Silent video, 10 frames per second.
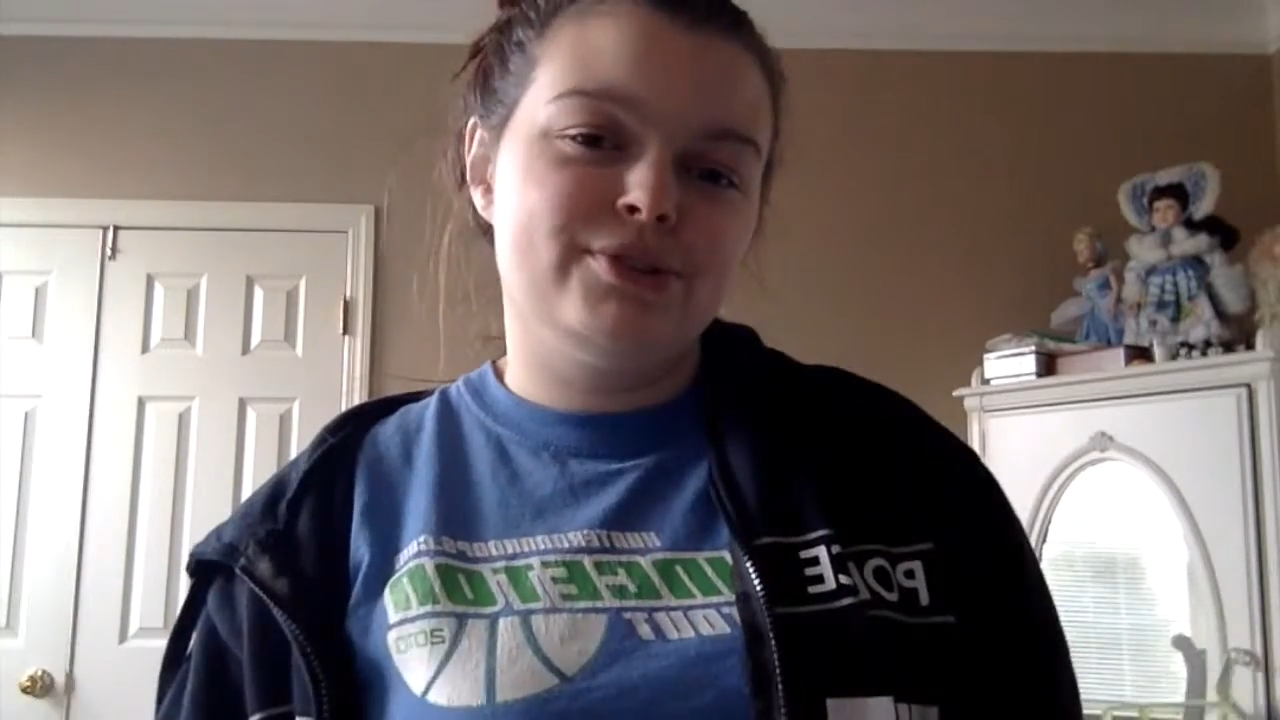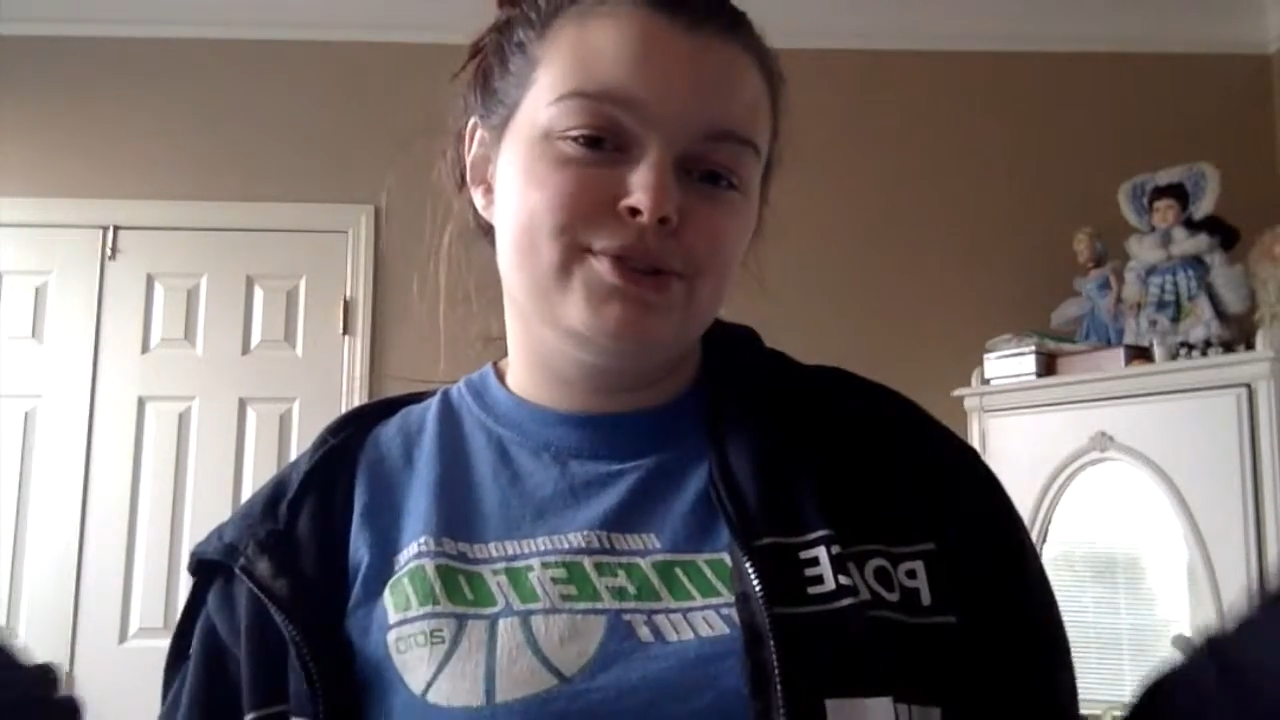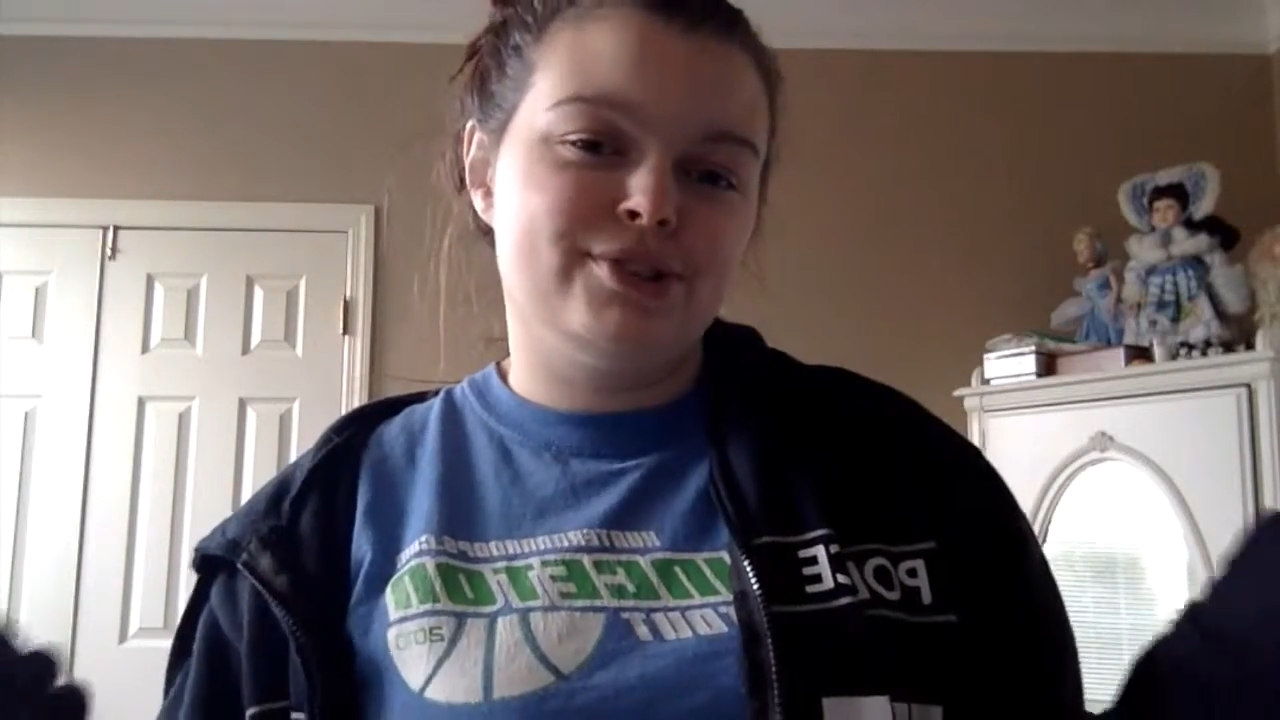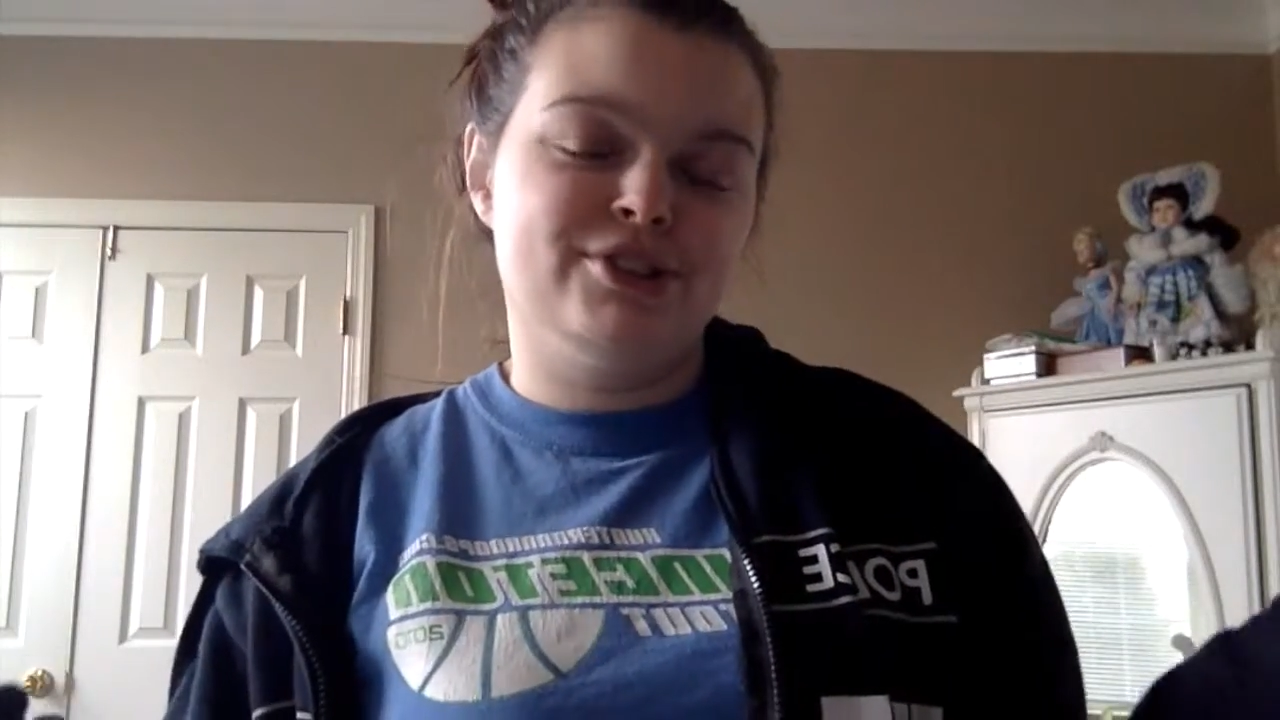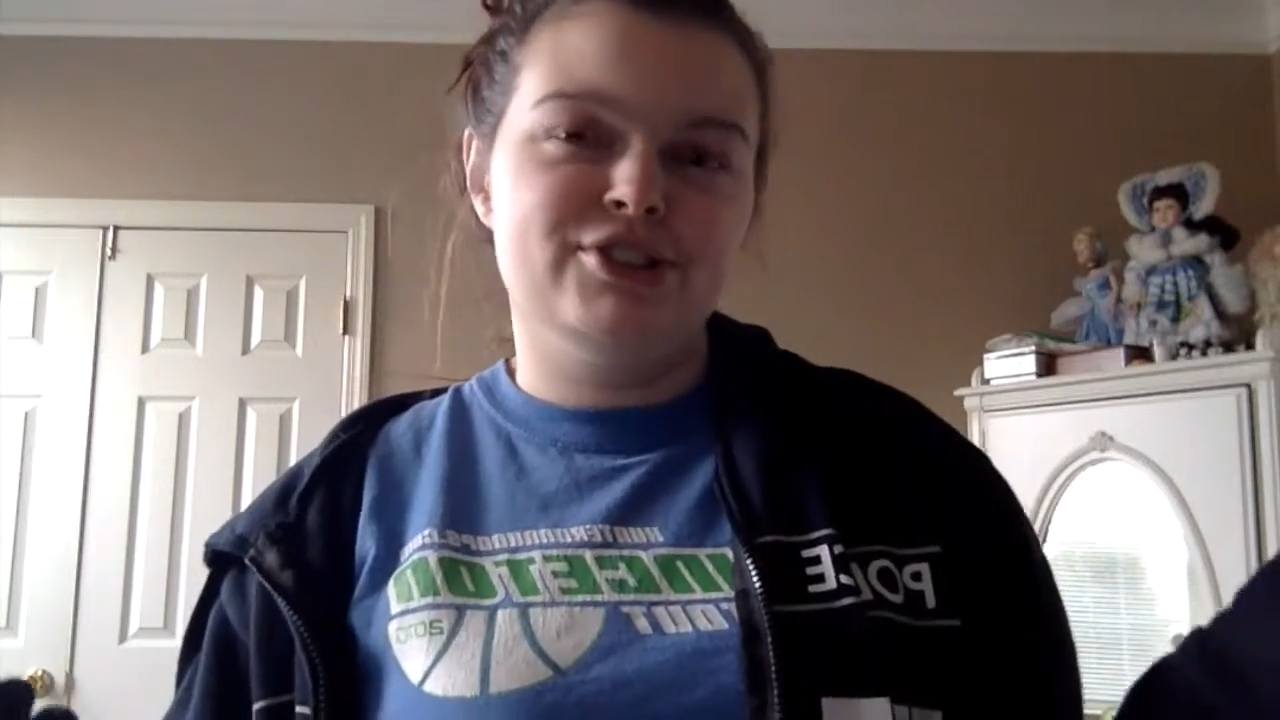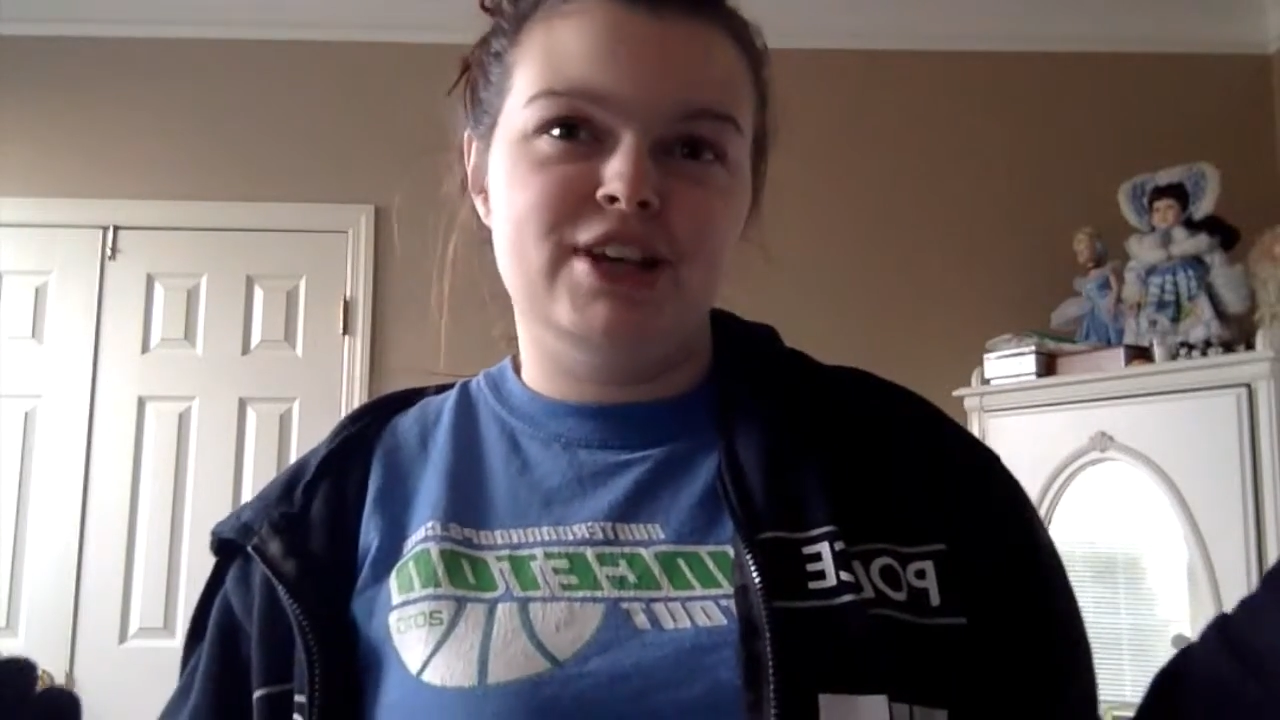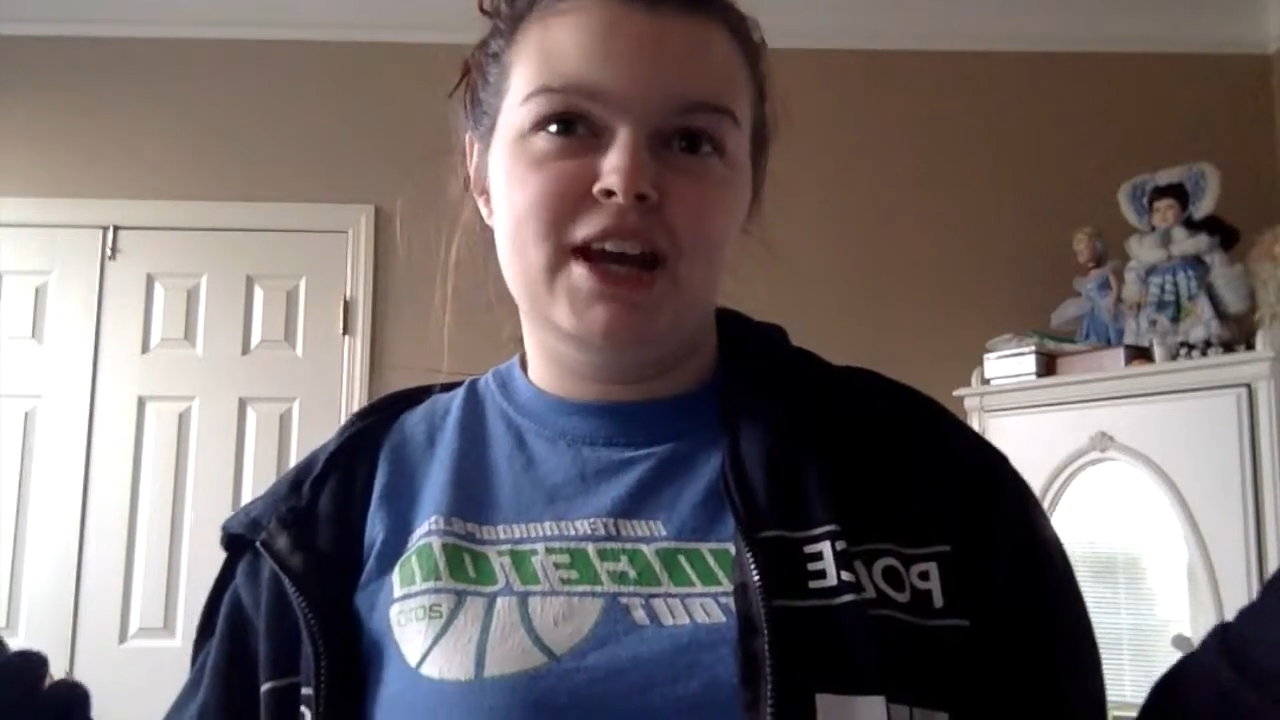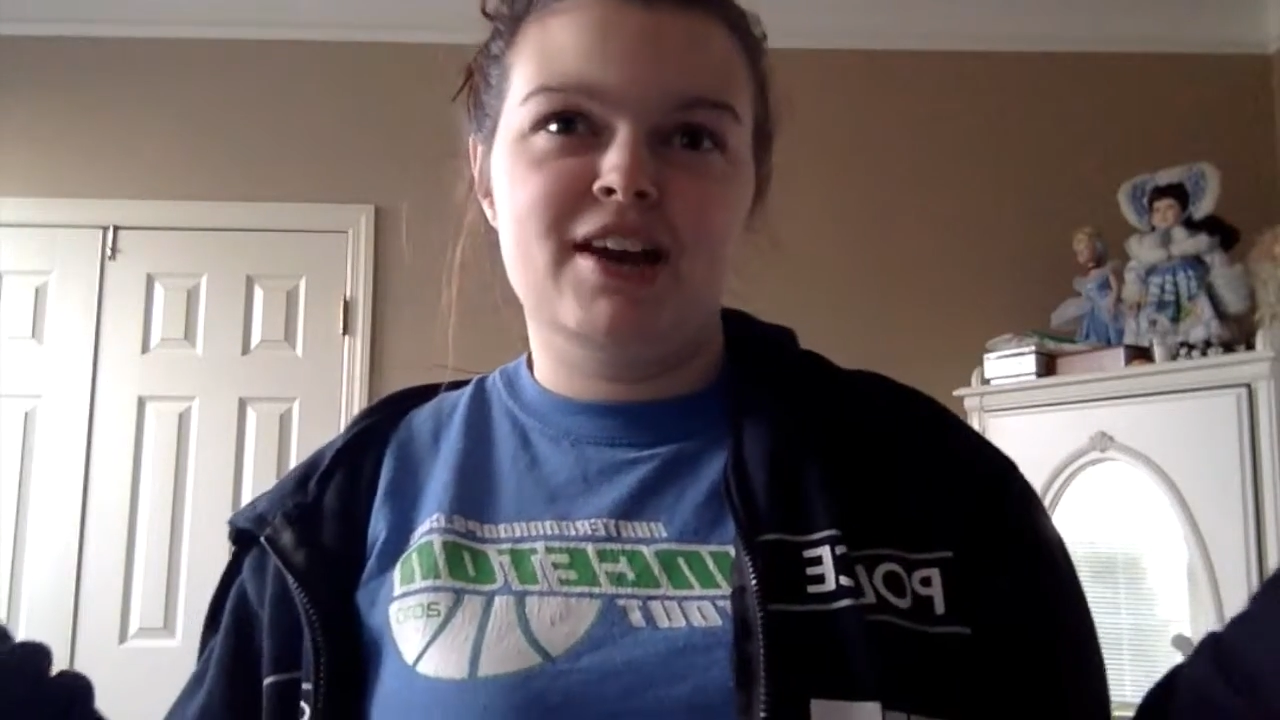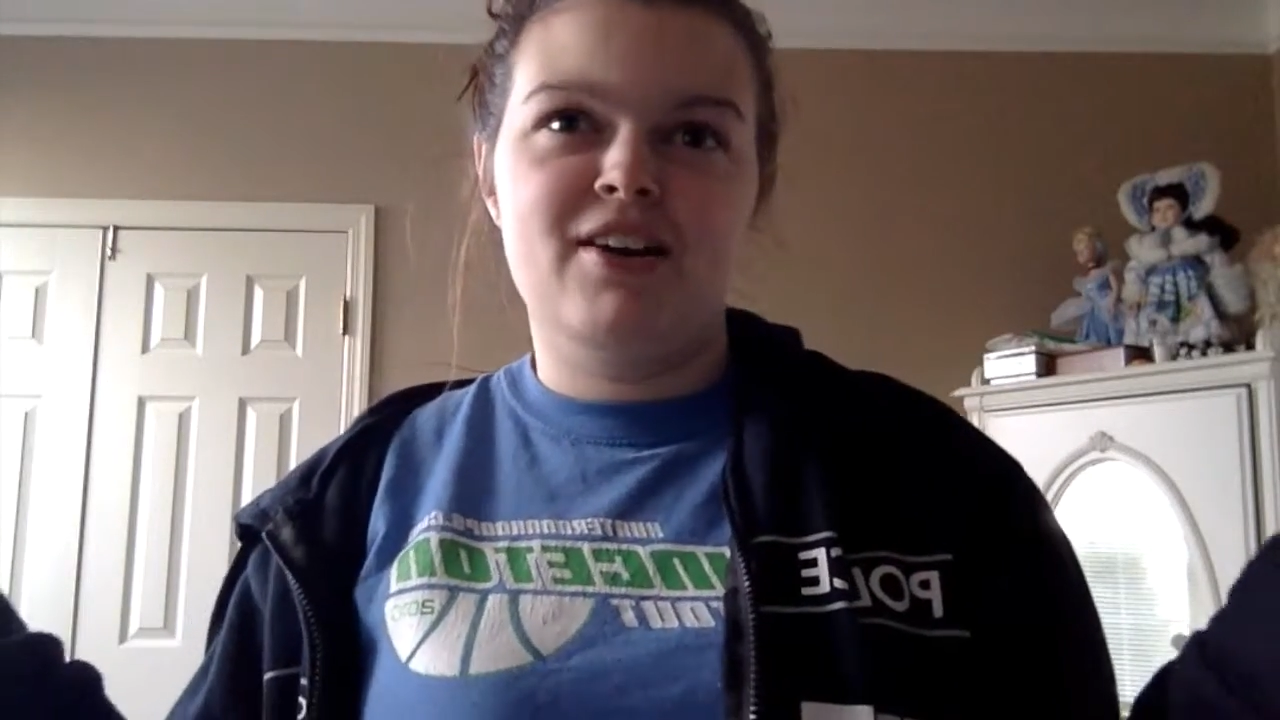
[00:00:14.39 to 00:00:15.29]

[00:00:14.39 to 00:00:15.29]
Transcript: trilogy